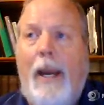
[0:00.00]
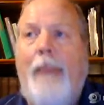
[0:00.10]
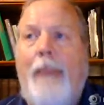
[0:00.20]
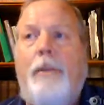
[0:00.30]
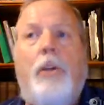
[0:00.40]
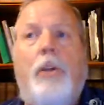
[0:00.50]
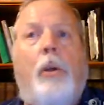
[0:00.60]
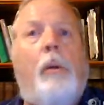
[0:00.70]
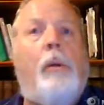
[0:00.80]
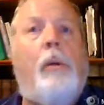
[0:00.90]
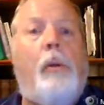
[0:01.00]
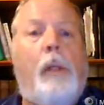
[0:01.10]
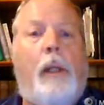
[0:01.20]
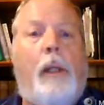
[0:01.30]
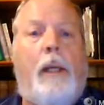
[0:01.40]
aptitude to
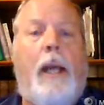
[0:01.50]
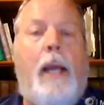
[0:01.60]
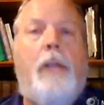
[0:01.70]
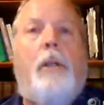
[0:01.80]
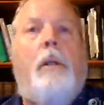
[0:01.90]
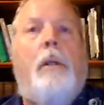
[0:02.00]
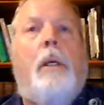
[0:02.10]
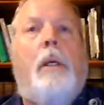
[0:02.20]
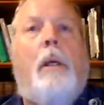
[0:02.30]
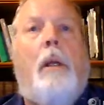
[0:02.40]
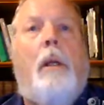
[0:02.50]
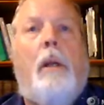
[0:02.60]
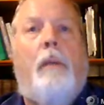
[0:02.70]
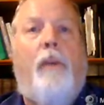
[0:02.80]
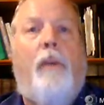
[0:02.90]
engage in
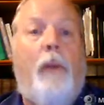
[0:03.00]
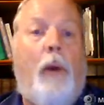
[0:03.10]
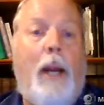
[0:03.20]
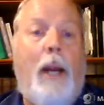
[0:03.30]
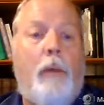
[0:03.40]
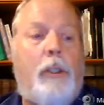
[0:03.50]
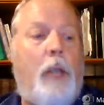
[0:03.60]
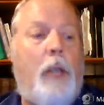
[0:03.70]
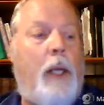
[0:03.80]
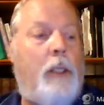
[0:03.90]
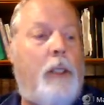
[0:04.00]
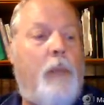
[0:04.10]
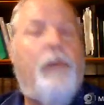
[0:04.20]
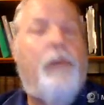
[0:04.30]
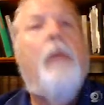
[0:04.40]
further language studies,
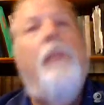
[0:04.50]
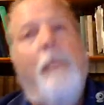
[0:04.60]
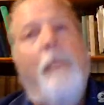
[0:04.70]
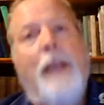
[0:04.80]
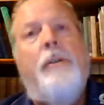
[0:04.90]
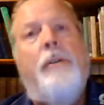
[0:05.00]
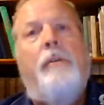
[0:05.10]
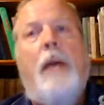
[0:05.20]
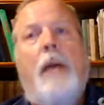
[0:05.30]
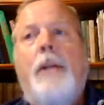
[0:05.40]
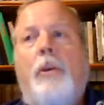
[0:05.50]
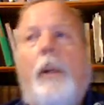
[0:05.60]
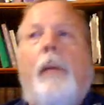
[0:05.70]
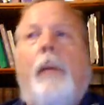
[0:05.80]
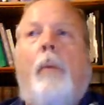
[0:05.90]
the Master of Science
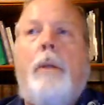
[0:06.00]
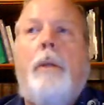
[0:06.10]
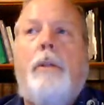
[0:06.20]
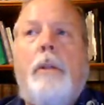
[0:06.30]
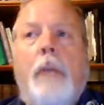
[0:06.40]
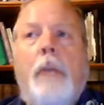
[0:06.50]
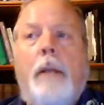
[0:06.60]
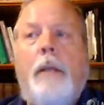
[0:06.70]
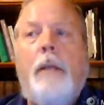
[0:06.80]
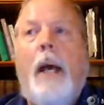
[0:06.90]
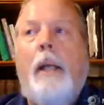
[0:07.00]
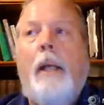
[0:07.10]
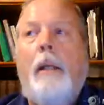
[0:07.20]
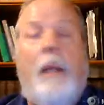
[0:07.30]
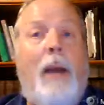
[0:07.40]
degree was set aside,
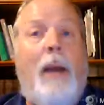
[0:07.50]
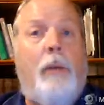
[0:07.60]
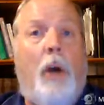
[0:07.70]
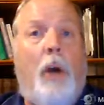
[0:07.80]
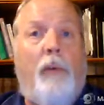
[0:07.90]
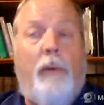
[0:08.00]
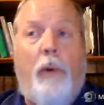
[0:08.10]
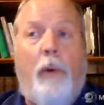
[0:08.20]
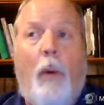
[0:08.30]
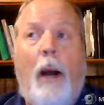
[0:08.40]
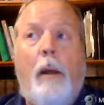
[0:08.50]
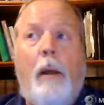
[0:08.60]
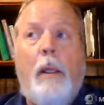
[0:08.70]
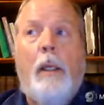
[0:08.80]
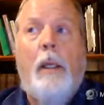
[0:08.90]
and that was offered for a while.
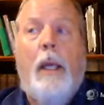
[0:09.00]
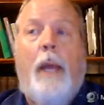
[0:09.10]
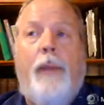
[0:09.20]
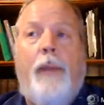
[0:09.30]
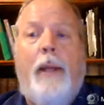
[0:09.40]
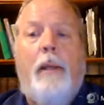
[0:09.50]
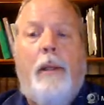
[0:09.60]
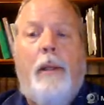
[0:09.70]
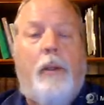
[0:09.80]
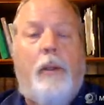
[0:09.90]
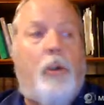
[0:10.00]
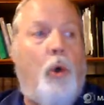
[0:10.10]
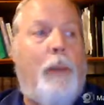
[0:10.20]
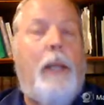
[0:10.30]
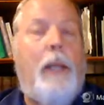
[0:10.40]
And then the
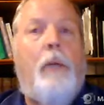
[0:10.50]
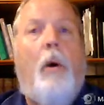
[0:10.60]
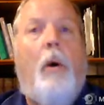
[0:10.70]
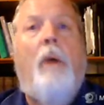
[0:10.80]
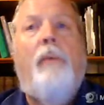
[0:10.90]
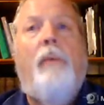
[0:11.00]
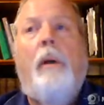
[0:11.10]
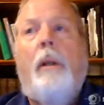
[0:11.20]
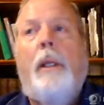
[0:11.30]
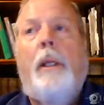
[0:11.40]
school began to offer